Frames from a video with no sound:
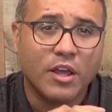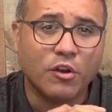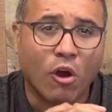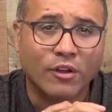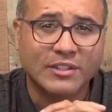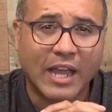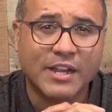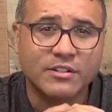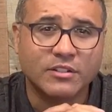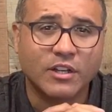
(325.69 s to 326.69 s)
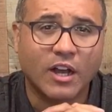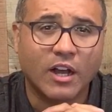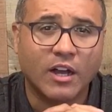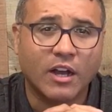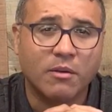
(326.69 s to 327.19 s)
an online
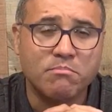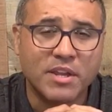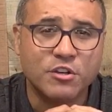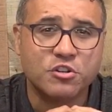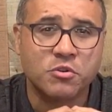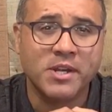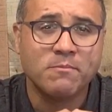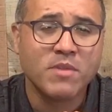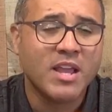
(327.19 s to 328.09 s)
ministry.